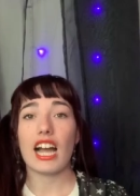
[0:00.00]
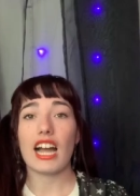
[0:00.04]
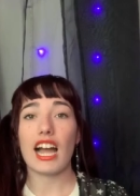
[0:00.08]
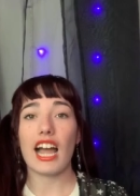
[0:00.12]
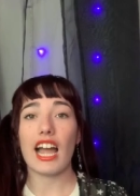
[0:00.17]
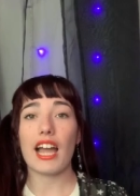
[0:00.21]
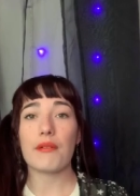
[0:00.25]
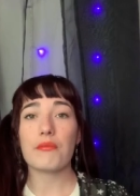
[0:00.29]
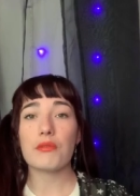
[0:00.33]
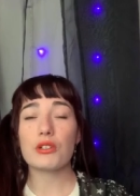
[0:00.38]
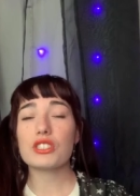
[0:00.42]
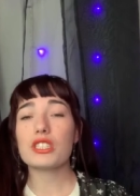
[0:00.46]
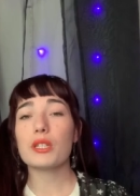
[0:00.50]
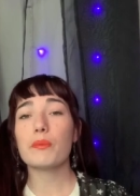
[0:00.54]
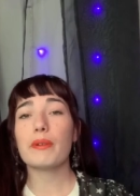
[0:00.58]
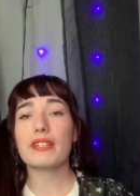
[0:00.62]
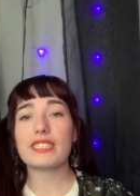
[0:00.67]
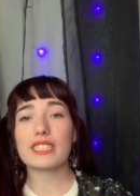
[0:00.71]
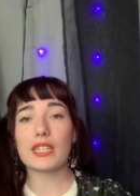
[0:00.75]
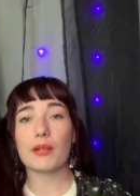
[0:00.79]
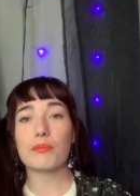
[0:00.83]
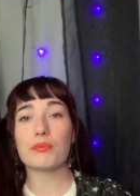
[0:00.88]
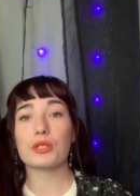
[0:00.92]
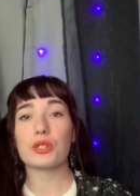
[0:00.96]
I mostly
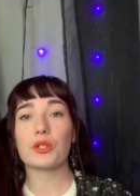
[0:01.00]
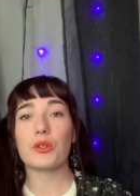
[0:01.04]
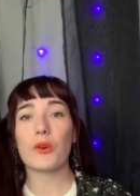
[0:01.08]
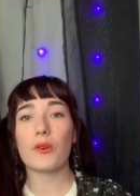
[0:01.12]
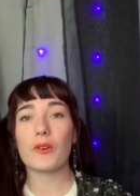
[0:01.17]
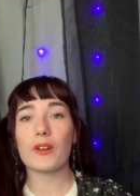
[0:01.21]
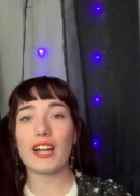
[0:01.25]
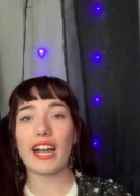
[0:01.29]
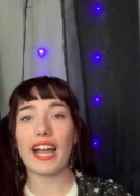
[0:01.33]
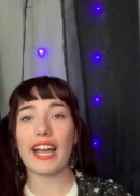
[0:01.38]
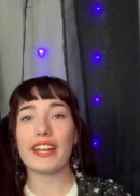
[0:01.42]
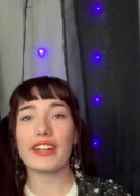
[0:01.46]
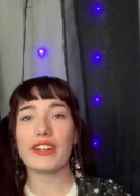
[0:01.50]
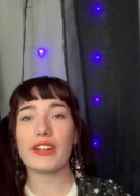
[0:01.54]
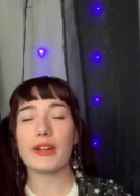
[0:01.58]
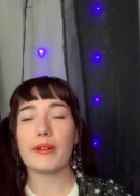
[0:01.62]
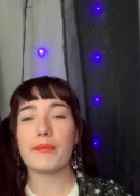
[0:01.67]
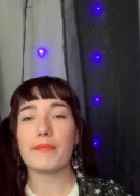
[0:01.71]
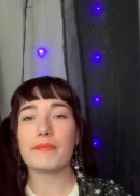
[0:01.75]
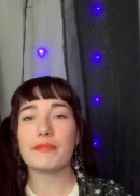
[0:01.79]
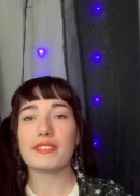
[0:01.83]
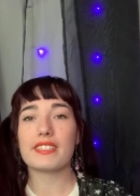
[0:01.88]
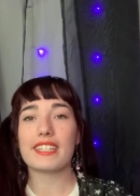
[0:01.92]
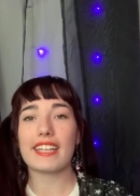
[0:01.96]
picked up the core
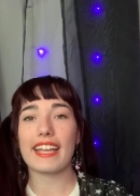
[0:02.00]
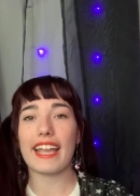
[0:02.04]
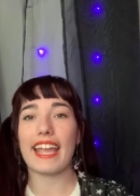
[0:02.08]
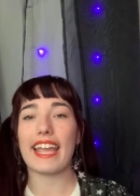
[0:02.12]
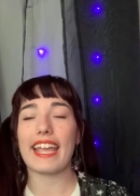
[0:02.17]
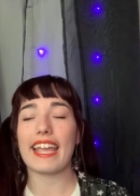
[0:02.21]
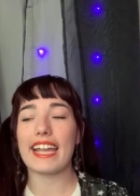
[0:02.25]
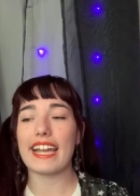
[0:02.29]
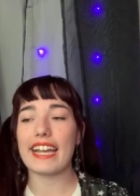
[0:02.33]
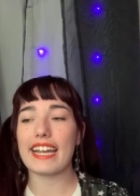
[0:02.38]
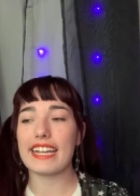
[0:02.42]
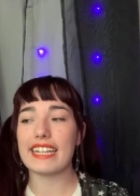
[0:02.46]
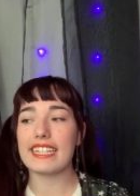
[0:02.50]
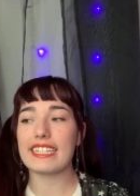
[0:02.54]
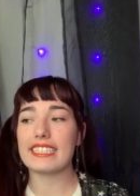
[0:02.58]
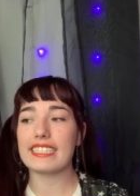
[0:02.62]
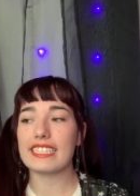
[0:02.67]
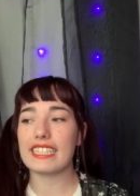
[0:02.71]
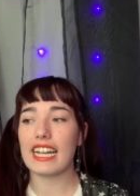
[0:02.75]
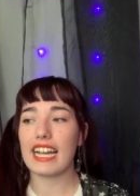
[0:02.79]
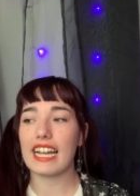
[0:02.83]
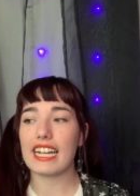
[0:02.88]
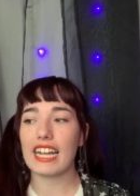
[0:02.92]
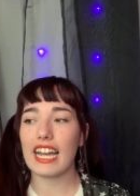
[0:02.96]
items and
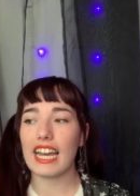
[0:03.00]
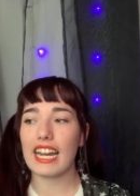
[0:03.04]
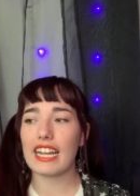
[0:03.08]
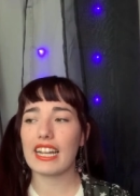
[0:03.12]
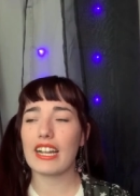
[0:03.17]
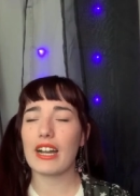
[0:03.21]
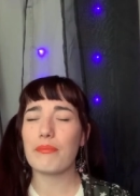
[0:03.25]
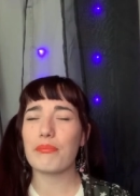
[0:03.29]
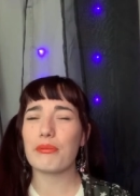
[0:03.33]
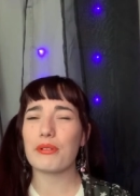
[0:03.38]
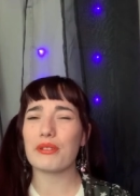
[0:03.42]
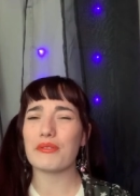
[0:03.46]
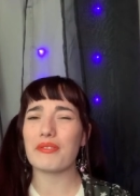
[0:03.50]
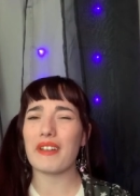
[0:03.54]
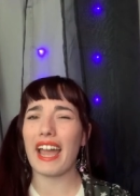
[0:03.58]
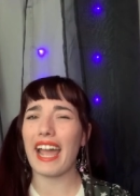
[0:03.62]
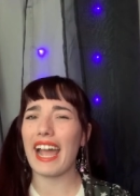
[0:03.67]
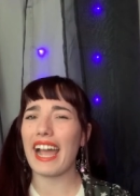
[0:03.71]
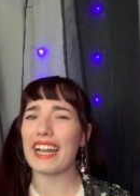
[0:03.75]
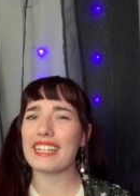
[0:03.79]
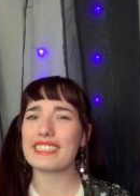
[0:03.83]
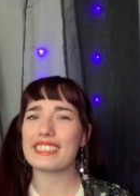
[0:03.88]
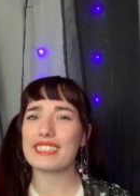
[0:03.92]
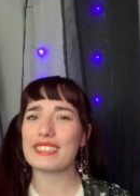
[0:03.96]
I got a couple of
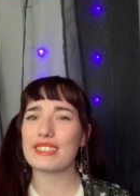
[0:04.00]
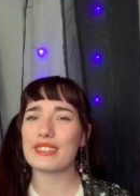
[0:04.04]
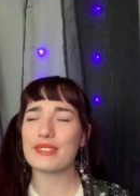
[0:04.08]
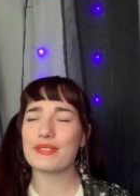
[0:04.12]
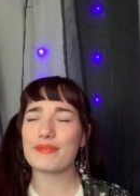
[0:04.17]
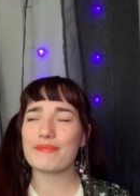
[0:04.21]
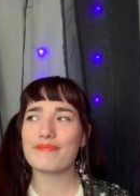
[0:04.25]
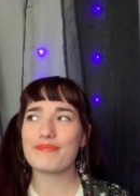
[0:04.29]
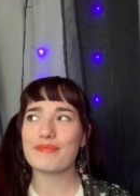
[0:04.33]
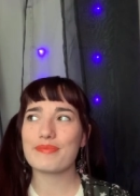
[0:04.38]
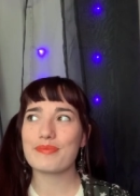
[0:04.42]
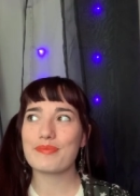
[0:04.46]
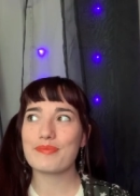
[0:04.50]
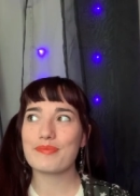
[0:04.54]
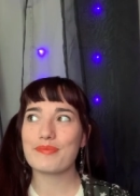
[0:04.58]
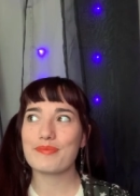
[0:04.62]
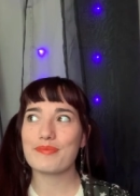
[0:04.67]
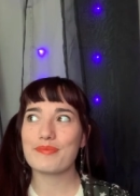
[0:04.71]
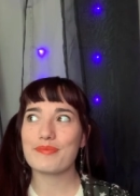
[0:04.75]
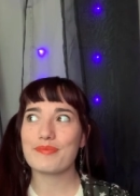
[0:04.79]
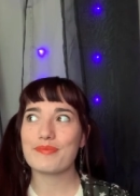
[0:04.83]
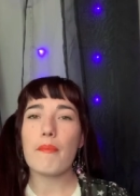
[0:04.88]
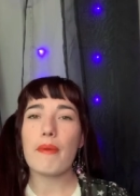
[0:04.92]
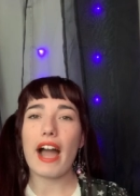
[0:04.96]
hats.
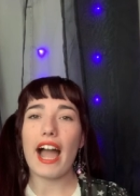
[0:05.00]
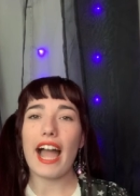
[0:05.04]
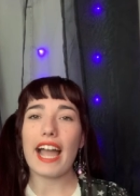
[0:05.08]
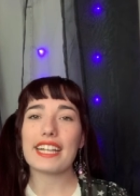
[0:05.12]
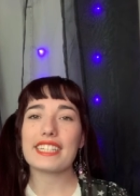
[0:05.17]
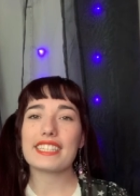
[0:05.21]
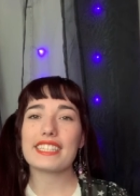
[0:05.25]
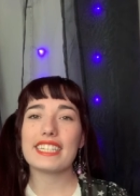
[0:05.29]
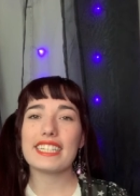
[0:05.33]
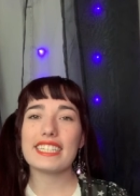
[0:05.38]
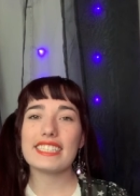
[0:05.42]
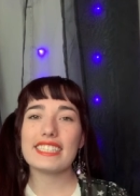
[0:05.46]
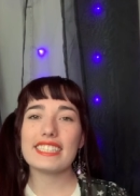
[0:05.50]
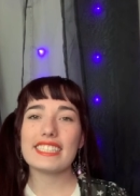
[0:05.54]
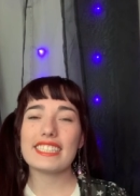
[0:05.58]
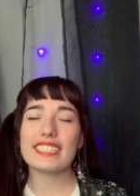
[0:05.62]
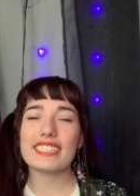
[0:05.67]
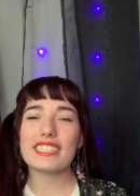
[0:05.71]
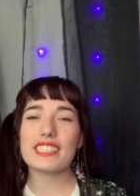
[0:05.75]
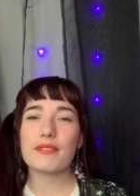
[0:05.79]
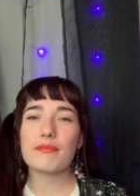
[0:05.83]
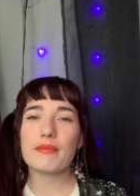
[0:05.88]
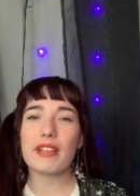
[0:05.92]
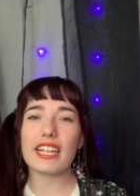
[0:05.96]
But I did see
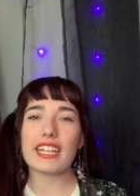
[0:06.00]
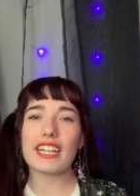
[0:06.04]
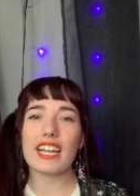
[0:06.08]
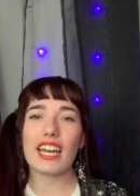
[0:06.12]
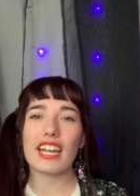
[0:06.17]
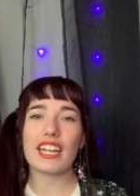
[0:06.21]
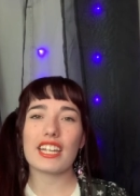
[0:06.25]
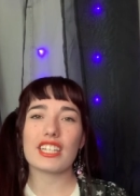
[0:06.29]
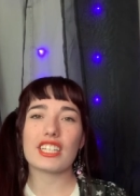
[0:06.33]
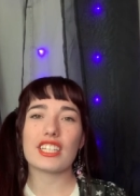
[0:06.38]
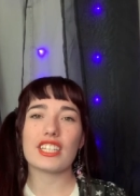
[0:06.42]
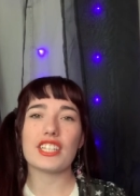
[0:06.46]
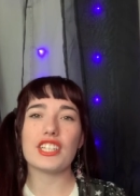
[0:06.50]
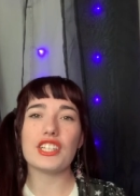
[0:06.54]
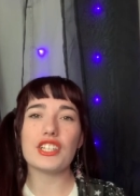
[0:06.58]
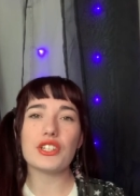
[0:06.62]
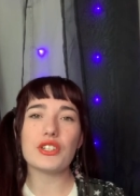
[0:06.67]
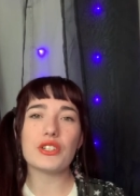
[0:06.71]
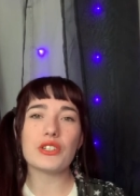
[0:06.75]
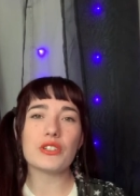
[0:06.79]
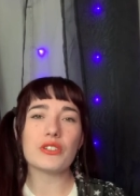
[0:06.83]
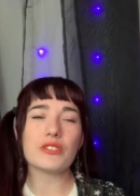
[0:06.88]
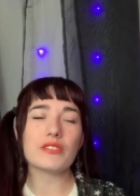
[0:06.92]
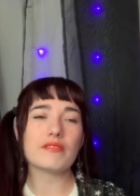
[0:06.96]
some like kind of
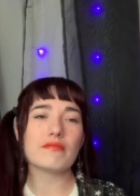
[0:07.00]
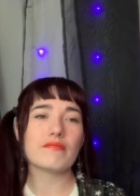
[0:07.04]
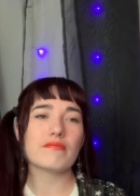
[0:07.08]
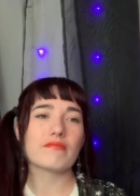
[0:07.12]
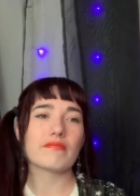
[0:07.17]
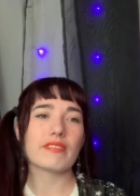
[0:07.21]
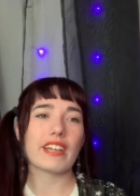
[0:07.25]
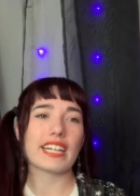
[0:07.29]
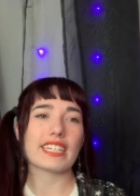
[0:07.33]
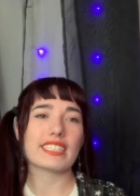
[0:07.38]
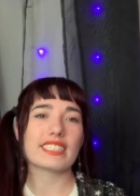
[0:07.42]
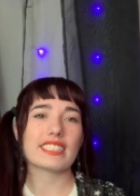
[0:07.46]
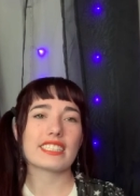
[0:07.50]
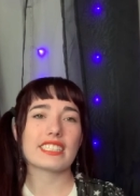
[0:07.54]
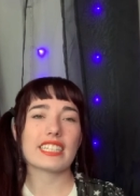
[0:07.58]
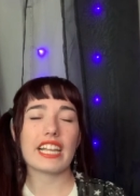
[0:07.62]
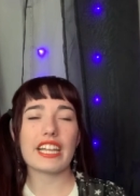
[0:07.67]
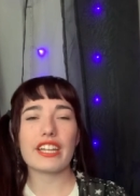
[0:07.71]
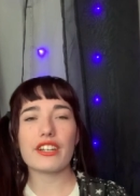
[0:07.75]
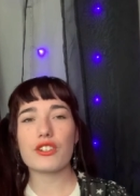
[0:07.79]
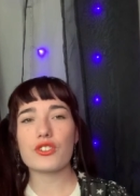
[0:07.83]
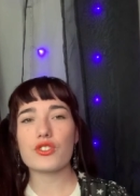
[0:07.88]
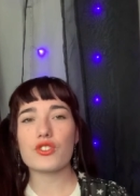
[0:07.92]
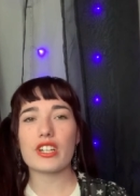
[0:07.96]
cute like
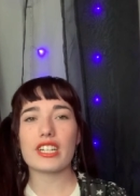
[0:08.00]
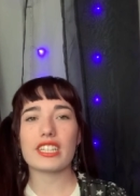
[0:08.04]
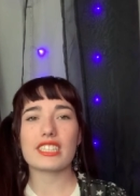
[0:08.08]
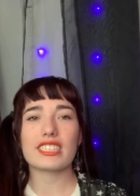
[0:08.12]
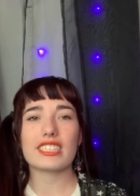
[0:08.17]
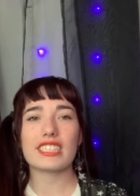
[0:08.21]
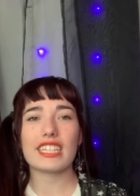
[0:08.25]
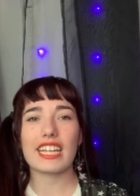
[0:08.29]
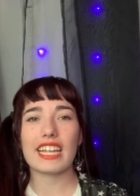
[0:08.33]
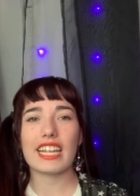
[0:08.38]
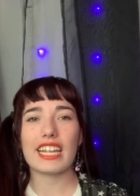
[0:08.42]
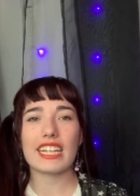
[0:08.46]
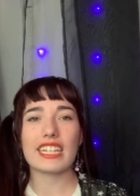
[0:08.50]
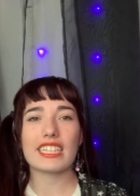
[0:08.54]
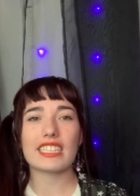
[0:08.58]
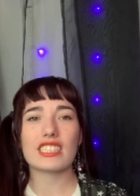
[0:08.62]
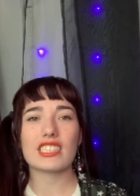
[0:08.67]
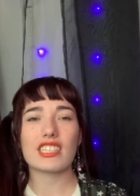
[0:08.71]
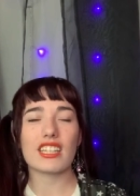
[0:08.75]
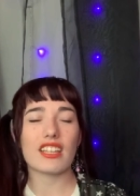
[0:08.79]
skater dress things.